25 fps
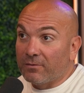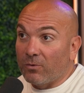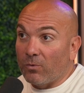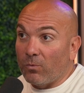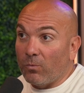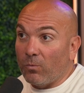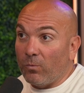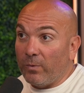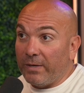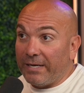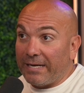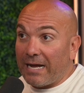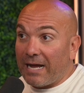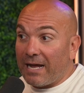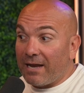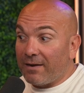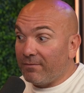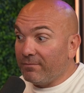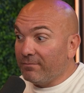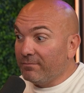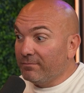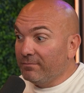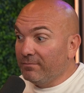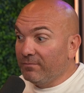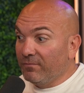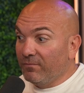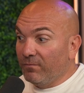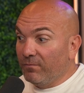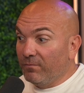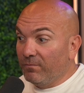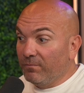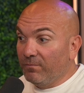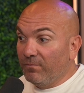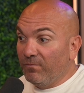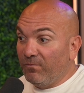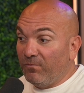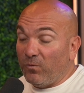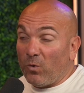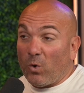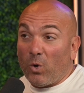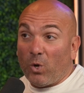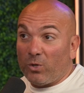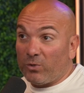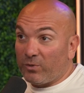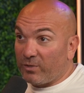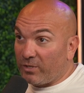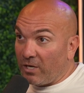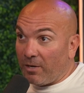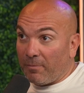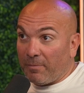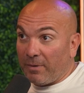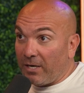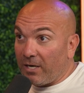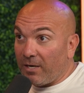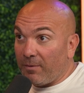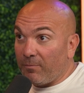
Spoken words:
we got fall coming up.